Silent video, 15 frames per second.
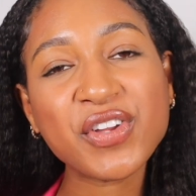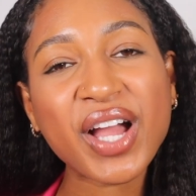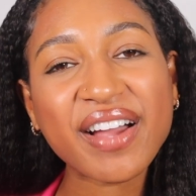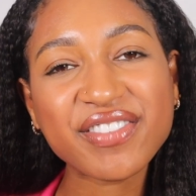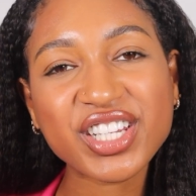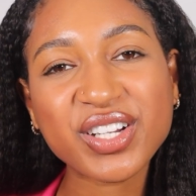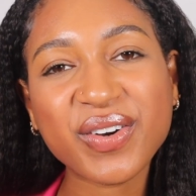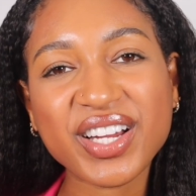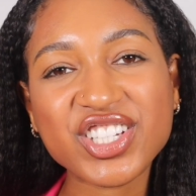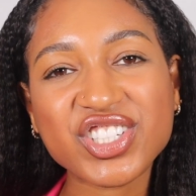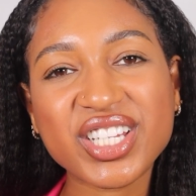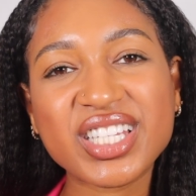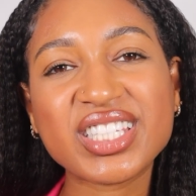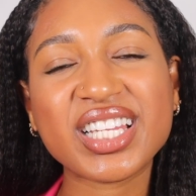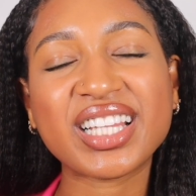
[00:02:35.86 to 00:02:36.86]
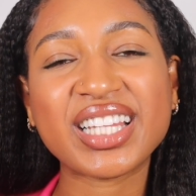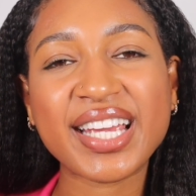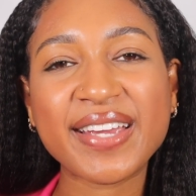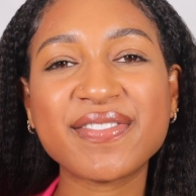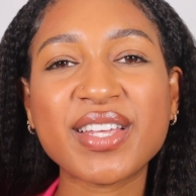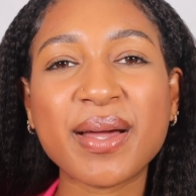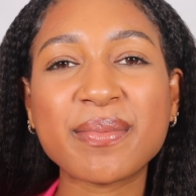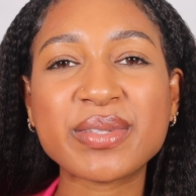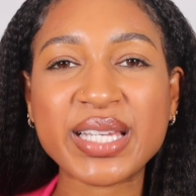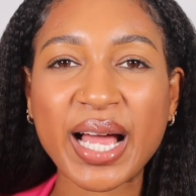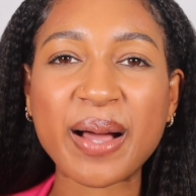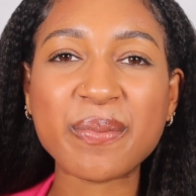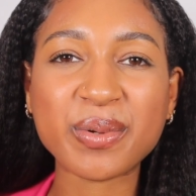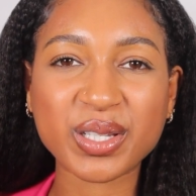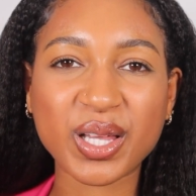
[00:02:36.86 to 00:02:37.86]
you have any questions, leave them
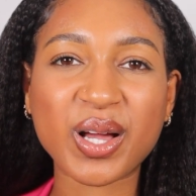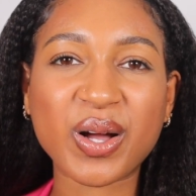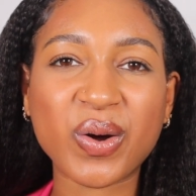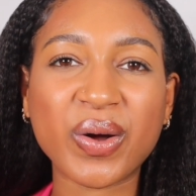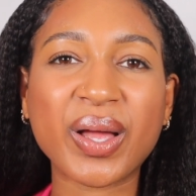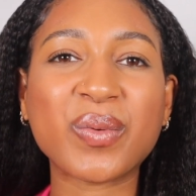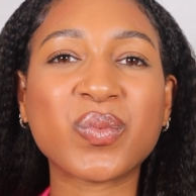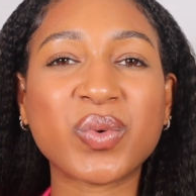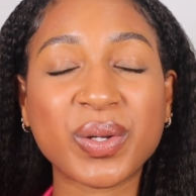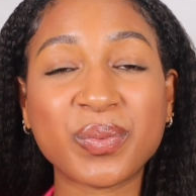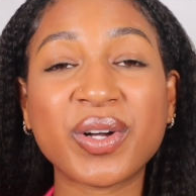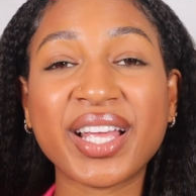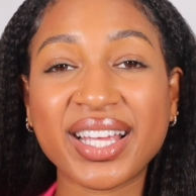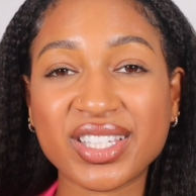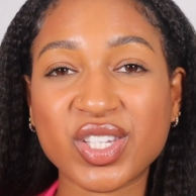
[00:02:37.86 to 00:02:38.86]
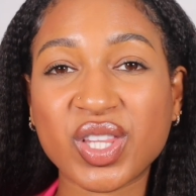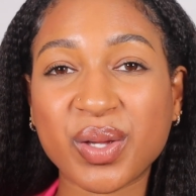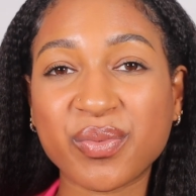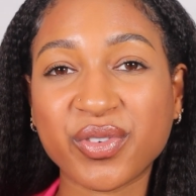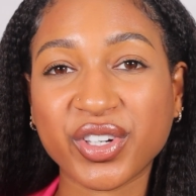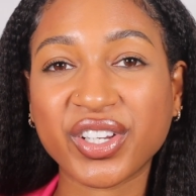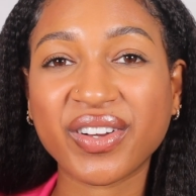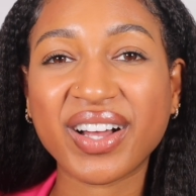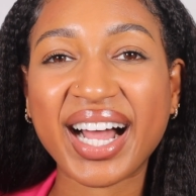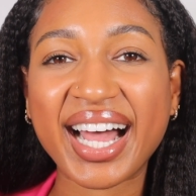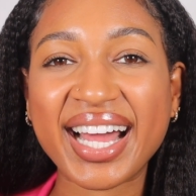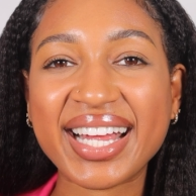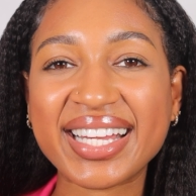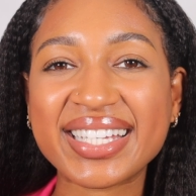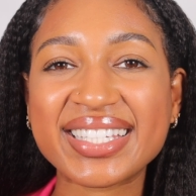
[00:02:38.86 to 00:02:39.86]
down below and we will answer them for you
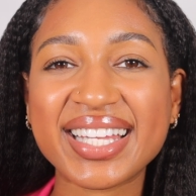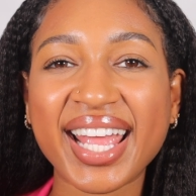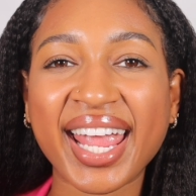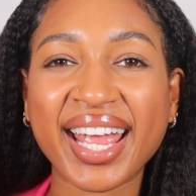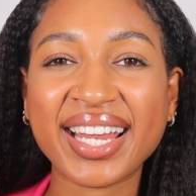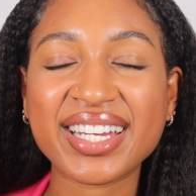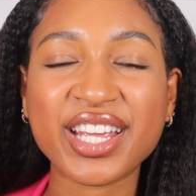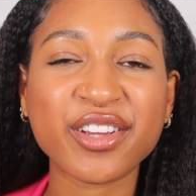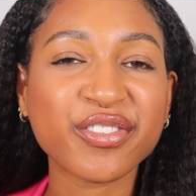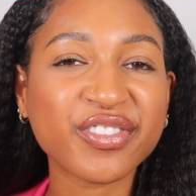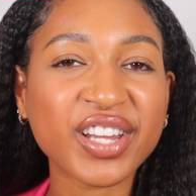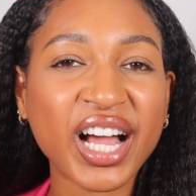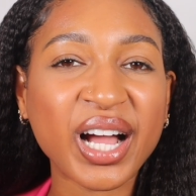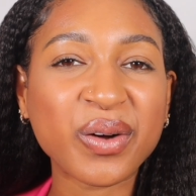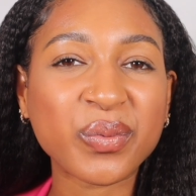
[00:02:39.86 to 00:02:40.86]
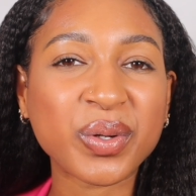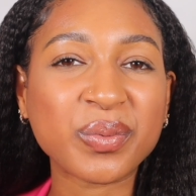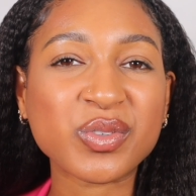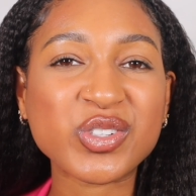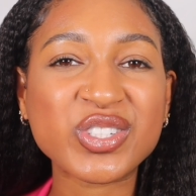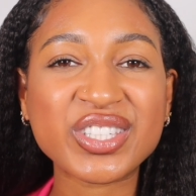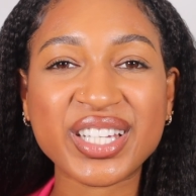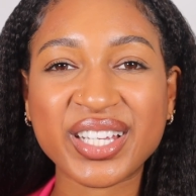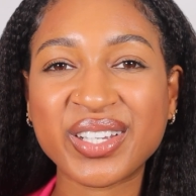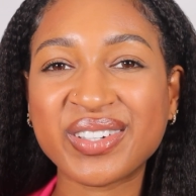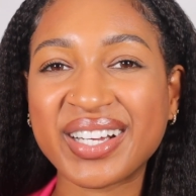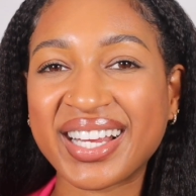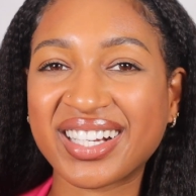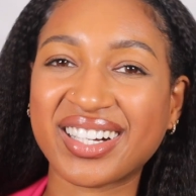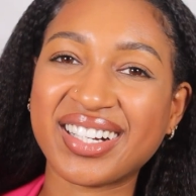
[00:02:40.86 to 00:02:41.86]
guys. And if not, we will see you
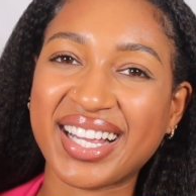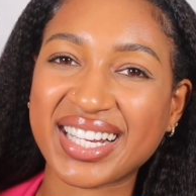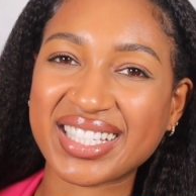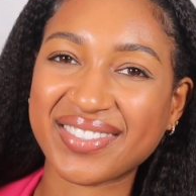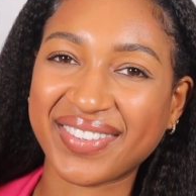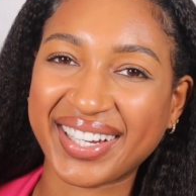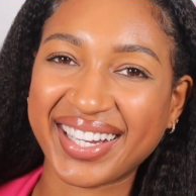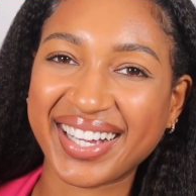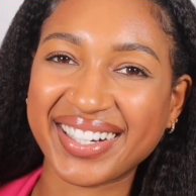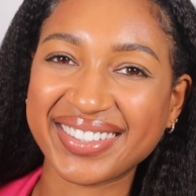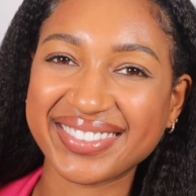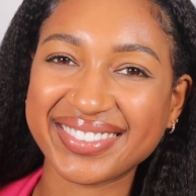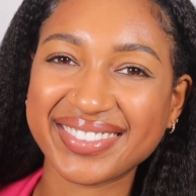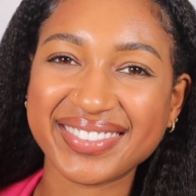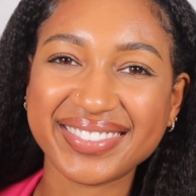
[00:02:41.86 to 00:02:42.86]
in our next video.